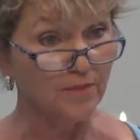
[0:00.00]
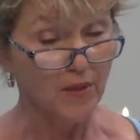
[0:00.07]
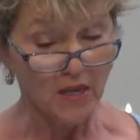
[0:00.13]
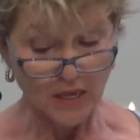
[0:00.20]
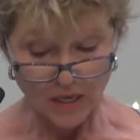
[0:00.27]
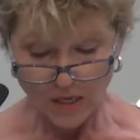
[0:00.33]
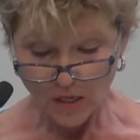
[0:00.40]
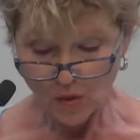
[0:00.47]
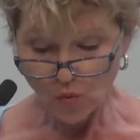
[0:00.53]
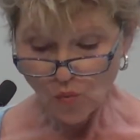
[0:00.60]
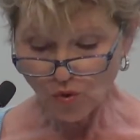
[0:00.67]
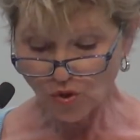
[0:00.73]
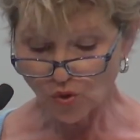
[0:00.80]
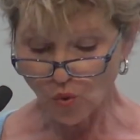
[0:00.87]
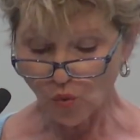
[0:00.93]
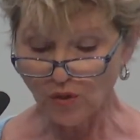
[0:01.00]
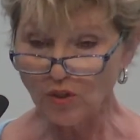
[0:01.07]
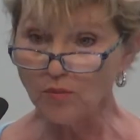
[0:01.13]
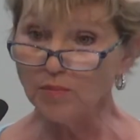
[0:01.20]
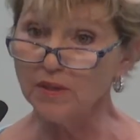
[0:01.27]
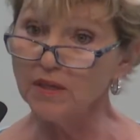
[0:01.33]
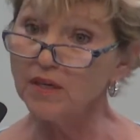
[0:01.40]
he was going to
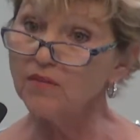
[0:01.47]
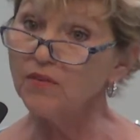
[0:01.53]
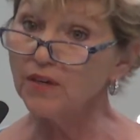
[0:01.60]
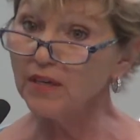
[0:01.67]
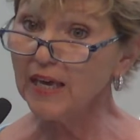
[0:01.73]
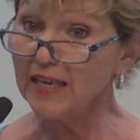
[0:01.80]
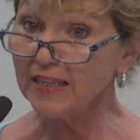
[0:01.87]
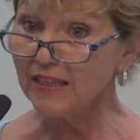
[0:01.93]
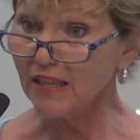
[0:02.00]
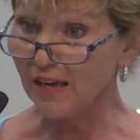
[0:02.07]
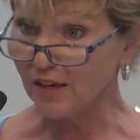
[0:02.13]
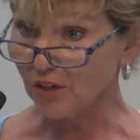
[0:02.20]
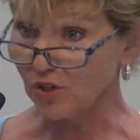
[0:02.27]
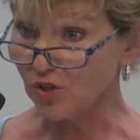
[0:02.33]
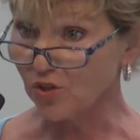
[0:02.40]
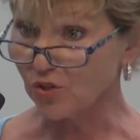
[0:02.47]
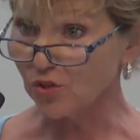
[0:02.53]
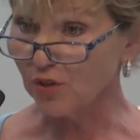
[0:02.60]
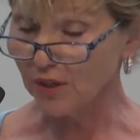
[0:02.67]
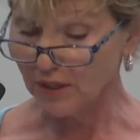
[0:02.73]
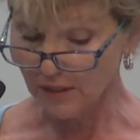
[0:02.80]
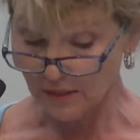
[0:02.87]
be giving a
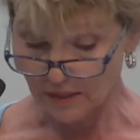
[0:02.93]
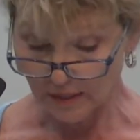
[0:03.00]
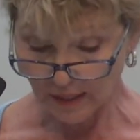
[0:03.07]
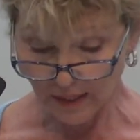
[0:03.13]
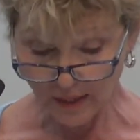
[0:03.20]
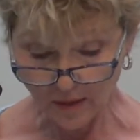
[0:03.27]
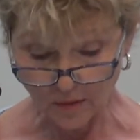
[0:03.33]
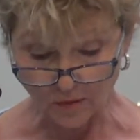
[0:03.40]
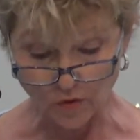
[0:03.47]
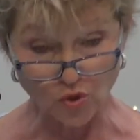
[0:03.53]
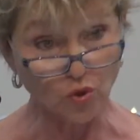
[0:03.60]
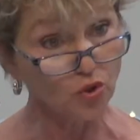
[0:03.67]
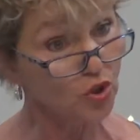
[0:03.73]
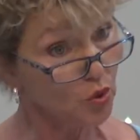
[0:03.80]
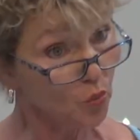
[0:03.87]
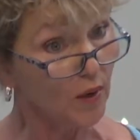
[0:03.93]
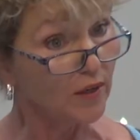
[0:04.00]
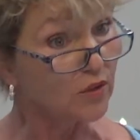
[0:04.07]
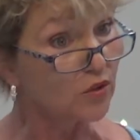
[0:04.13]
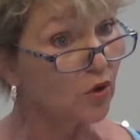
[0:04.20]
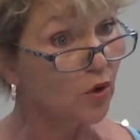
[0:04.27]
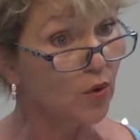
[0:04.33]
lecture in town, so she went
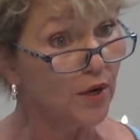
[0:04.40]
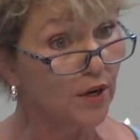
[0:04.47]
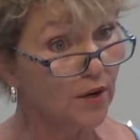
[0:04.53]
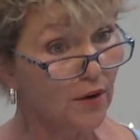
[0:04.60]
to go hear